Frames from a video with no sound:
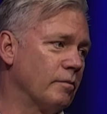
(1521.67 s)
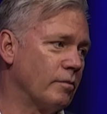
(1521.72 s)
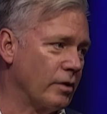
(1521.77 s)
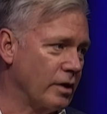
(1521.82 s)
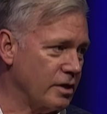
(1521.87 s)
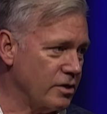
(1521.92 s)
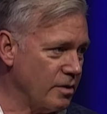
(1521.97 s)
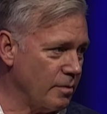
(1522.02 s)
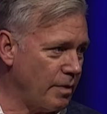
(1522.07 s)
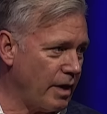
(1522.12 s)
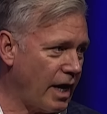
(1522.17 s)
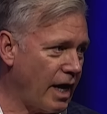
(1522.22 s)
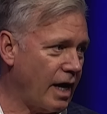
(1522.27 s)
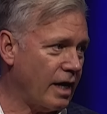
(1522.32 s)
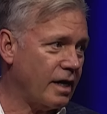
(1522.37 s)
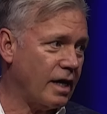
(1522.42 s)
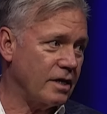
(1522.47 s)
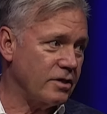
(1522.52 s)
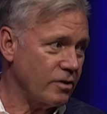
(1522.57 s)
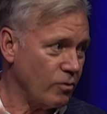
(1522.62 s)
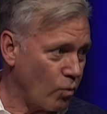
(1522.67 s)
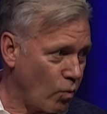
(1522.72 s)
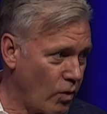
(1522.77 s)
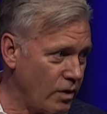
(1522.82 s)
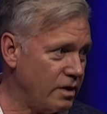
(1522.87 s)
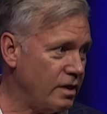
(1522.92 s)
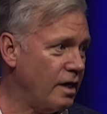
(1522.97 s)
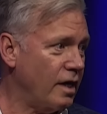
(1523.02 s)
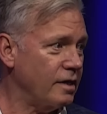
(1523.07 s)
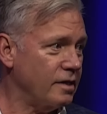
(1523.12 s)
brings him back. I said,
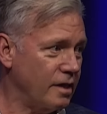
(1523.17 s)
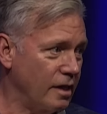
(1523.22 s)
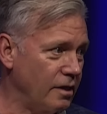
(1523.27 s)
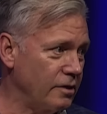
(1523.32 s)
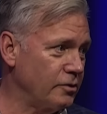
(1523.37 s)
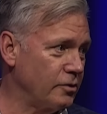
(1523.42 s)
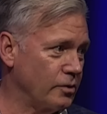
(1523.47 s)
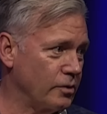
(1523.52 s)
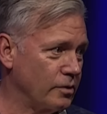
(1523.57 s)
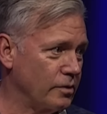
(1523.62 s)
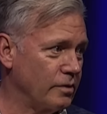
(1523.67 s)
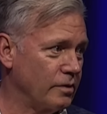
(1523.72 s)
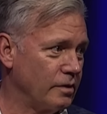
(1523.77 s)
What did I tell you?